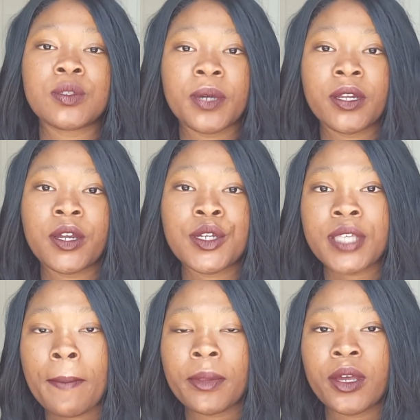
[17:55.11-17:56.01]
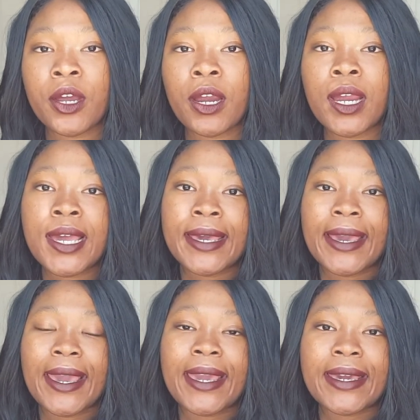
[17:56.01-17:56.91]
Twitter, Tumblr,
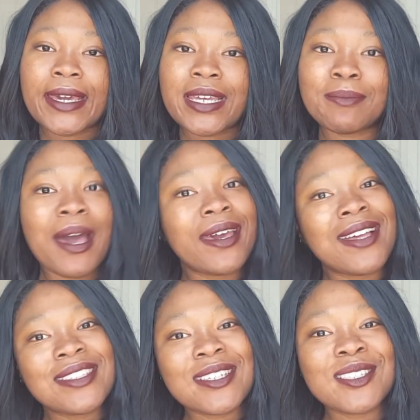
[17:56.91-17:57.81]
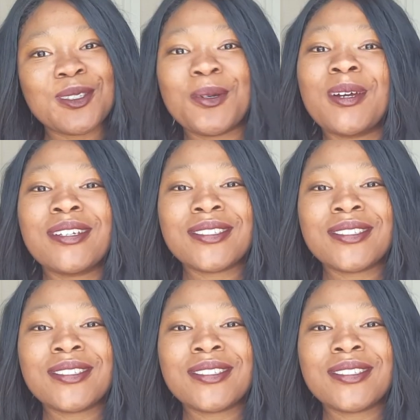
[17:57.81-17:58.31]
and my Etsy store.